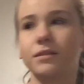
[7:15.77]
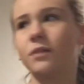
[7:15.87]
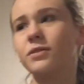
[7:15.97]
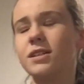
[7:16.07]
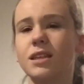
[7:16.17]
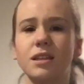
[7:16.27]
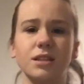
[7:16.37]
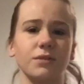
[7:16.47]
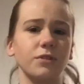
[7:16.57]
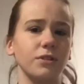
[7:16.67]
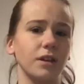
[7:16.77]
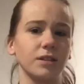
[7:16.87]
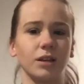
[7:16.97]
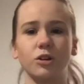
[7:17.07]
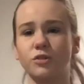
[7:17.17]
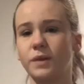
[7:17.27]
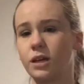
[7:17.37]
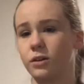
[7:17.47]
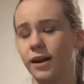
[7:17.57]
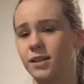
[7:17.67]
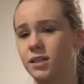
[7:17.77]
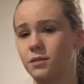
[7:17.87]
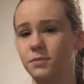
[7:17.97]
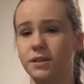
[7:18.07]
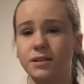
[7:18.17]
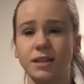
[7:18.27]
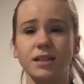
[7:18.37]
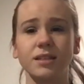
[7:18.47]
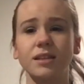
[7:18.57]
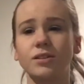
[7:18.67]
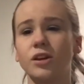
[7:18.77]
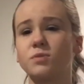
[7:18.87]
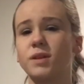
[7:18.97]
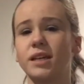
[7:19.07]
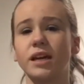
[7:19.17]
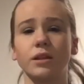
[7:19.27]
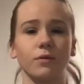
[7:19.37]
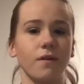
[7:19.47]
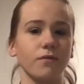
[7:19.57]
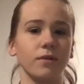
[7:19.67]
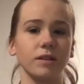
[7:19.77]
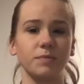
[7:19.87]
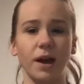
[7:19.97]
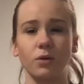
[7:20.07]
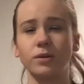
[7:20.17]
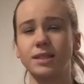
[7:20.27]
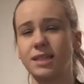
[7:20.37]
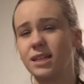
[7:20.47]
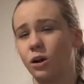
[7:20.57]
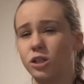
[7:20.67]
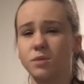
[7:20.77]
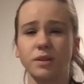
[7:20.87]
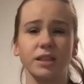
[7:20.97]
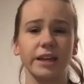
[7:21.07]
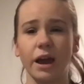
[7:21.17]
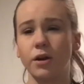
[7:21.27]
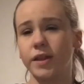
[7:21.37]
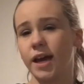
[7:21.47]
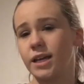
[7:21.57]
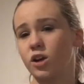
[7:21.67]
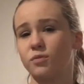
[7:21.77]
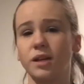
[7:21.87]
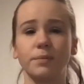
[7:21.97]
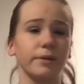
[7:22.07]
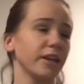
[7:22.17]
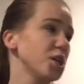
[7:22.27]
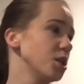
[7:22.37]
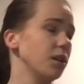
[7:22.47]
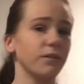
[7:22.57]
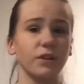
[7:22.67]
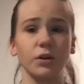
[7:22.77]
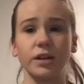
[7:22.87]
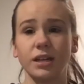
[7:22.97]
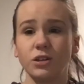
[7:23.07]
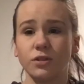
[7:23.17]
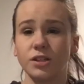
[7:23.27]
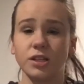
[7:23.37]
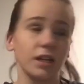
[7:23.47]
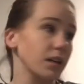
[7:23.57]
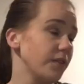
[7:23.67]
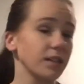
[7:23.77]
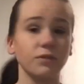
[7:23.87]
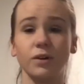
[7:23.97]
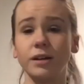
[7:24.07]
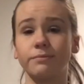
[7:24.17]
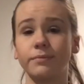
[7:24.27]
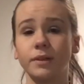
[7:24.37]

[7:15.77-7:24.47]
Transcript: Obviously there's a few things that could have been corrected, but Zenzenzo's Medea, The River Runs Backwards, did ultimately carry the idea of manipulation in a very interesting and effective way.